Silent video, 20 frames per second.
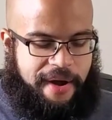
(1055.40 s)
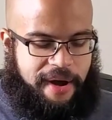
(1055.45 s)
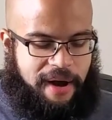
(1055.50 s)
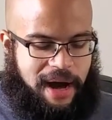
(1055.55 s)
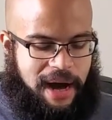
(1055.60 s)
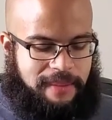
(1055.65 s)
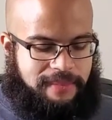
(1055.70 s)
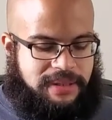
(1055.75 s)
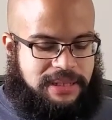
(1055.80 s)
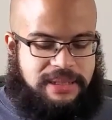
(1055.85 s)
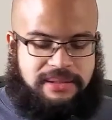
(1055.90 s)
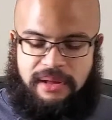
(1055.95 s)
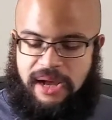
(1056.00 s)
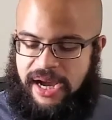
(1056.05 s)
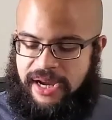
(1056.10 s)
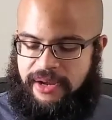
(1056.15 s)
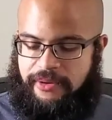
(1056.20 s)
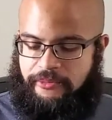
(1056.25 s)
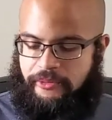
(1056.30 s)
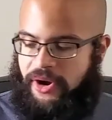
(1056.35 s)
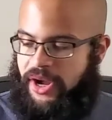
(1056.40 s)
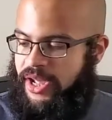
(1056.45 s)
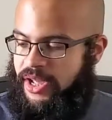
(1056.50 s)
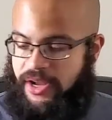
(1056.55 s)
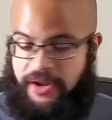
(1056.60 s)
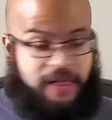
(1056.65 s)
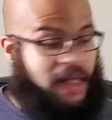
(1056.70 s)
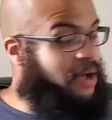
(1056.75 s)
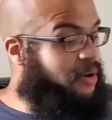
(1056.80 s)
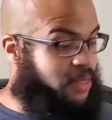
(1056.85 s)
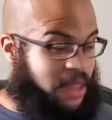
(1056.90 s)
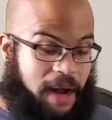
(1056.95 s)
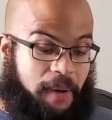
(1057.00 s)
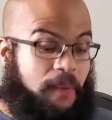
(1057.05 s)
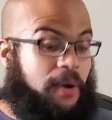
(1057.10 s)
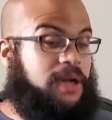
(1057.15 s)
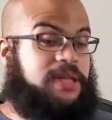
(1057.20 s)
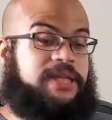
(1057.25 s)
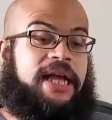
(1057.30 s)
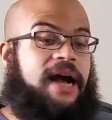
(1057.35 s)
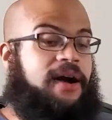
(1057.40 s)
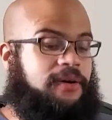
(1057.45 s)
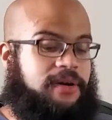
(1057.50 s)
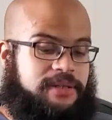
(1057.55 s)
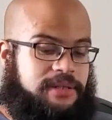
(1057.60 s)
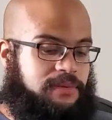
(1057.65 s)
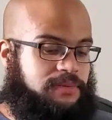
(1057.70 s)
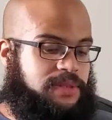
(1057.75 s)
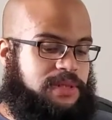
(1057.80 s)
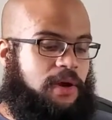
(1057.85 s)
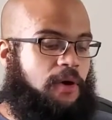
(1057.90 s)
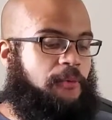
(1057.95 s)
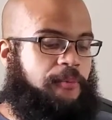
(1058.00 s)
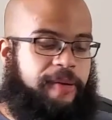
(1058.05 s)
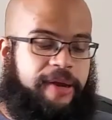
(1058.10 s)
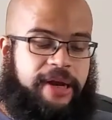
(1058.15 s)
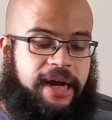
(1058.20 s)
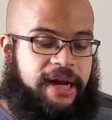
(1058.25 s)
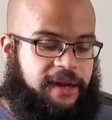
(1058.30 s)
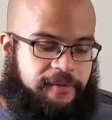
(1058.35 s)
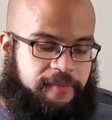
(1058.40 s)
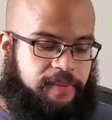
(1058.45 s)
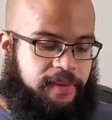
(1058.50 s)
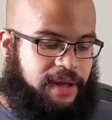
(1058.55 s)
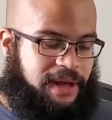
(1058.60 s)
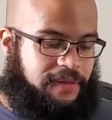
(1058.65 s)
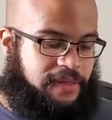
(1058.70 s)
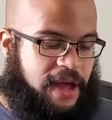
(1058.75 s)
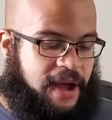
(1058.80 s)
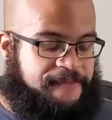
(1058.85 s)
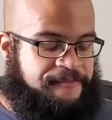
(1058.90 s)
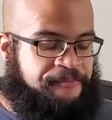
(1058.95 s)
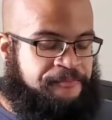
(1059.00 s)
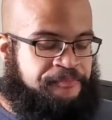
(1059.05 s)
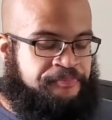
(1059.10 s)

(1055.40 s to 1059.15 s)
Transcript: I'm gonna slide it right here. That worked out because it was open. I didn't plan that.